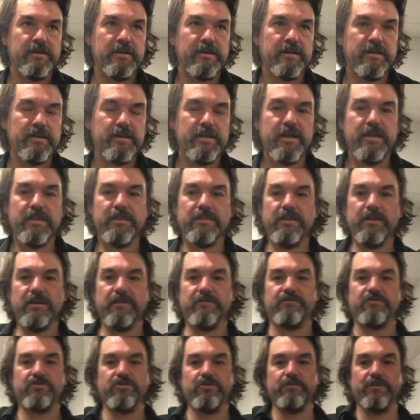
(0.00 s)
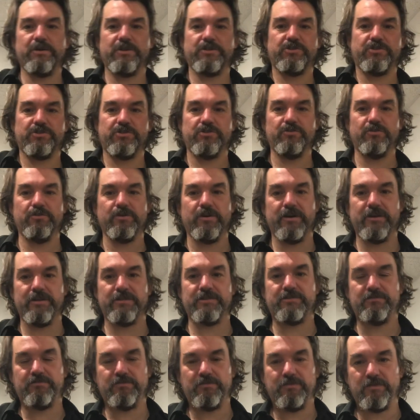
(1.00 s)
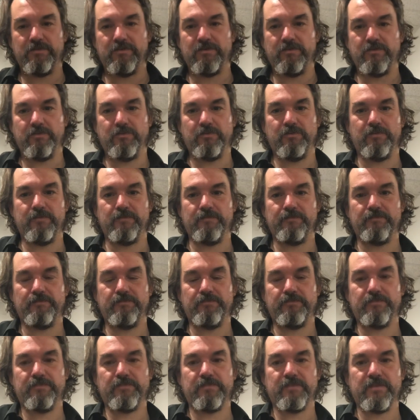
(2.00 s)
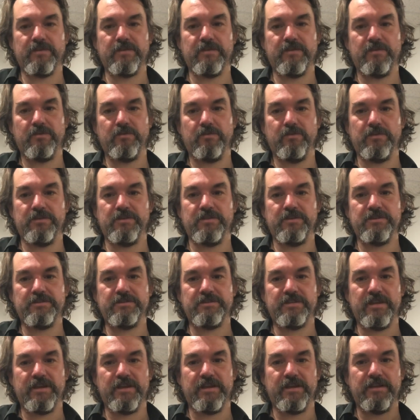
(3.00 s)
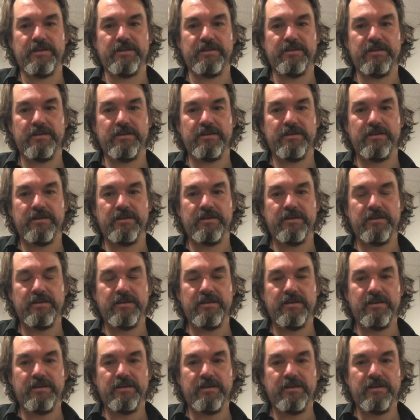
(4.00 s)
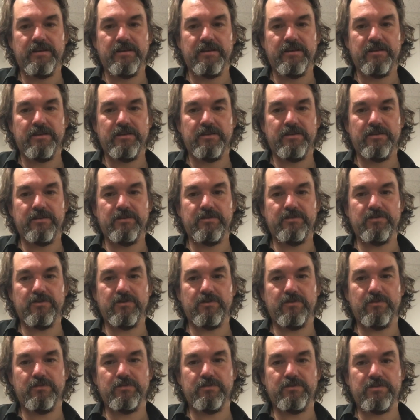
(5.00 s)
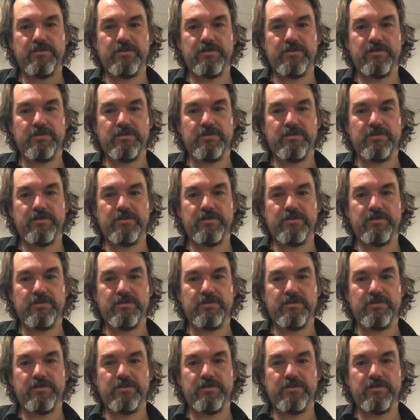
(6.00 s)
I can't think of too much do nots with this hand. The